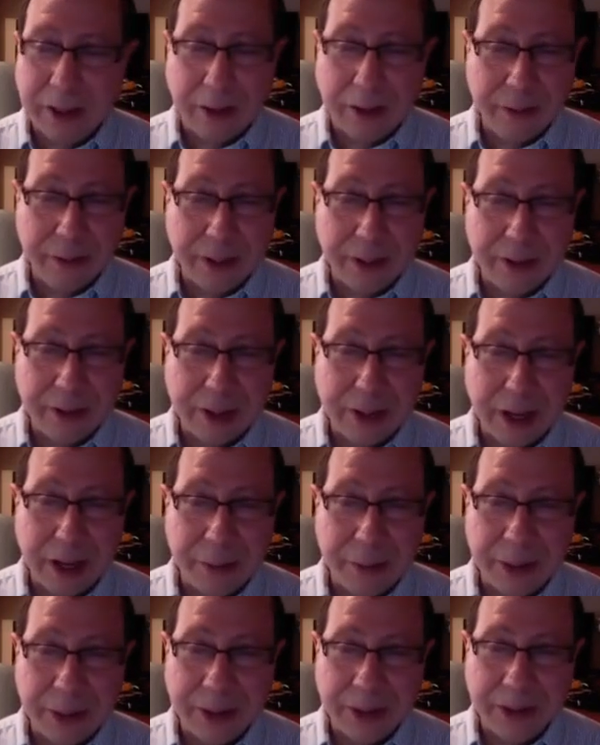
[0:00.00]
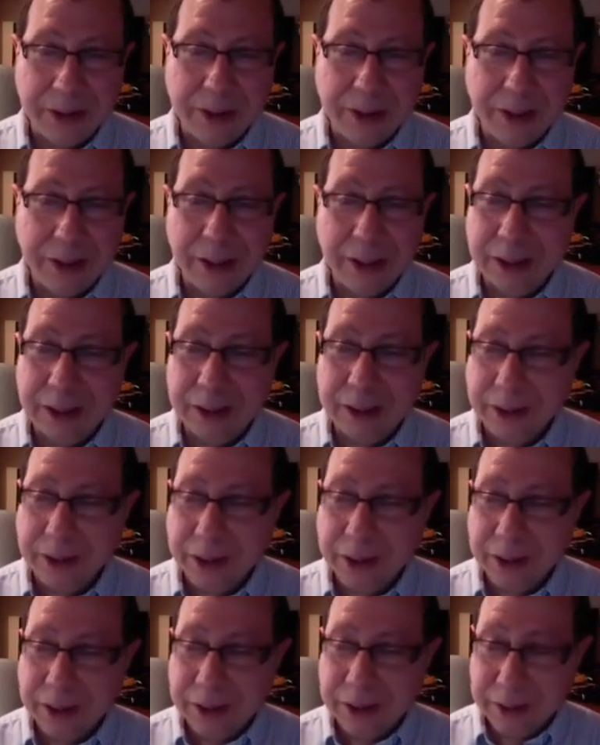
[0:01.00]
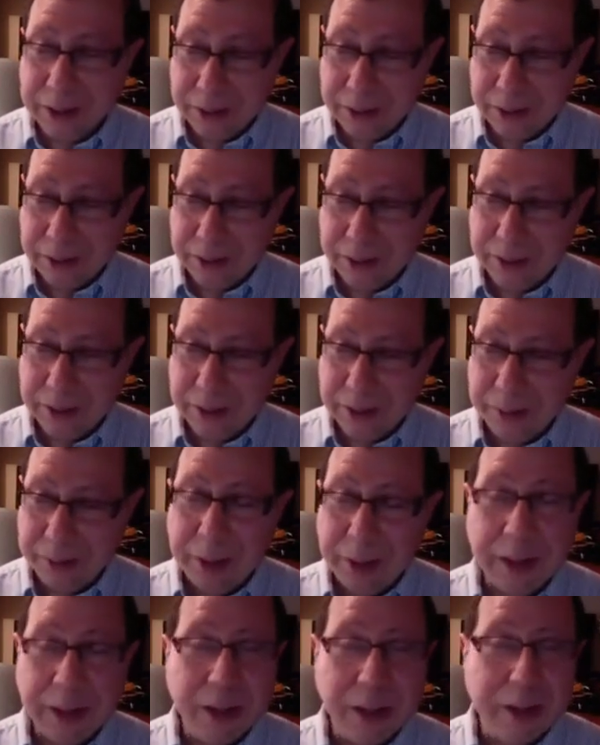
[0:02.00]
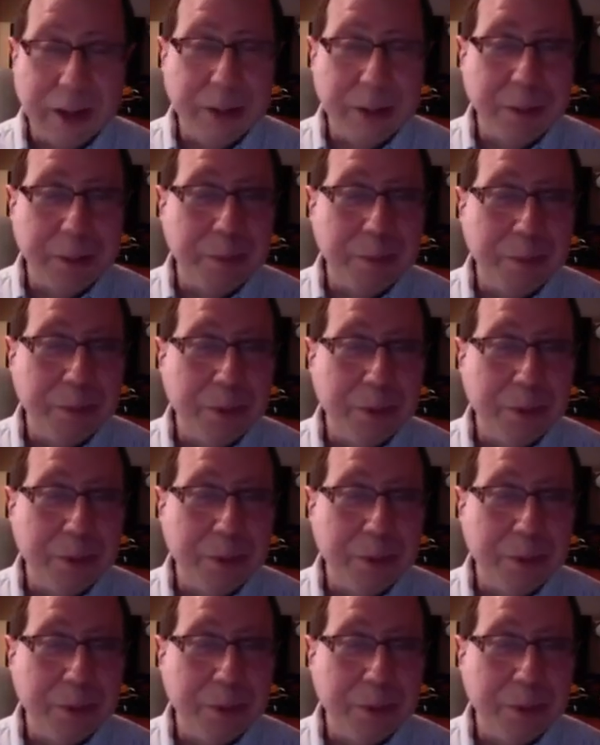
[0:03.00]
stuff that's coming. But here, let me